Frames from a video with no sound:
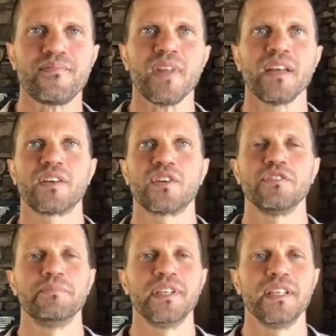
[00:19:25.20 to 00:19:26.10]
It
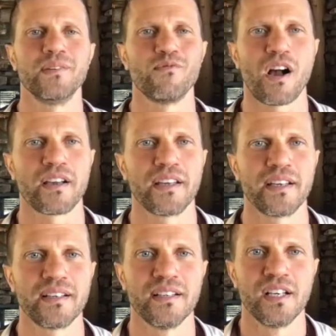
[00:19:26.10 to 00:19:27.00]
could be
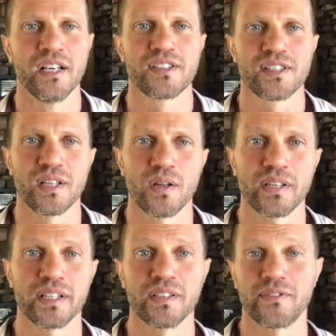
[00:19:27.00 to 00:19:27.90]
walking
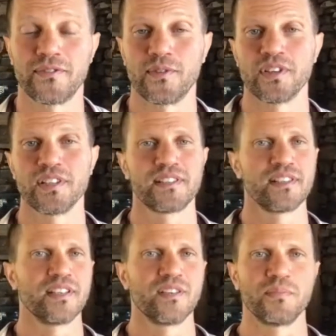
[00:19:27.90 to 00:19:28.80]
slowly in the forest
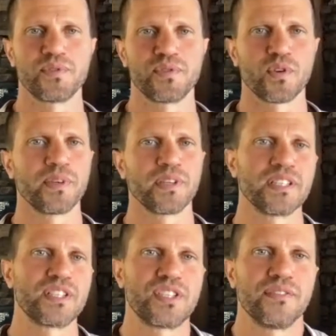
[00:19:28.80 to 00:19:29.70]
and absorbing the
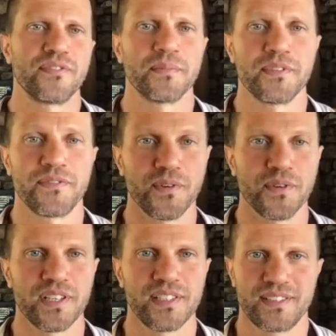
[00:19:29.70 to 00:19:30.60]
chi from the
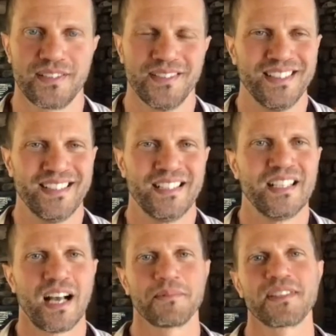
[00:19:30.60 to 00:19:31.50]
forest.
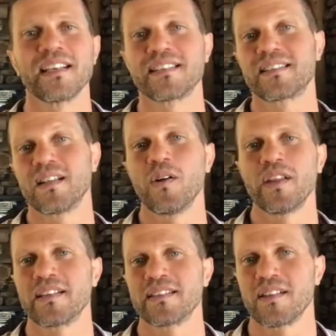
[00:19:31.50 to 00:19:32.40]
I'm saying
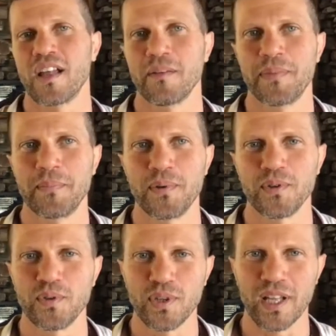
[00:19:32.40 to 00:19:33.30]
slowly because a lot of people
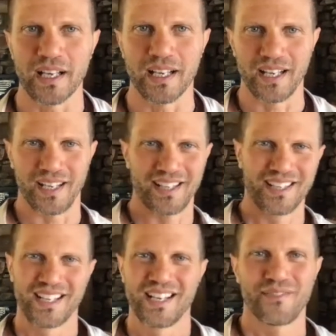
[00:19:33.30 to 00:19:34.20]
do like a
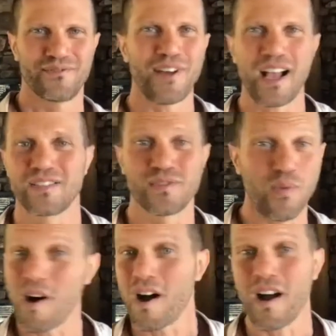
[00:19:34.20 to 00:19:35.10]
fast
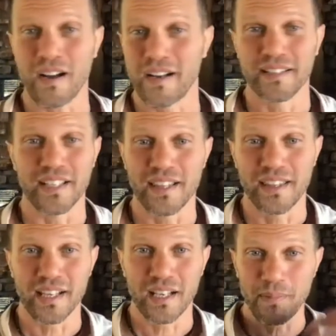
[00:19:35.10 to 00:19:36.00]
walk and they
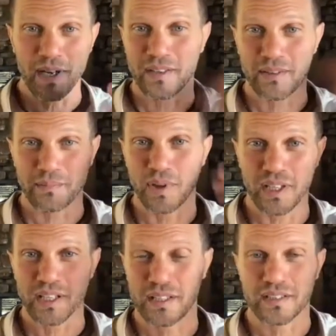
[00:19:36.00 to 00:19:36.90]
think about
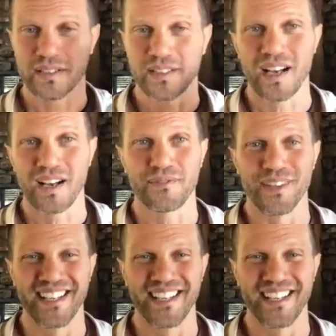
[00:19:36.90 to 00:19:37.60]
political stuff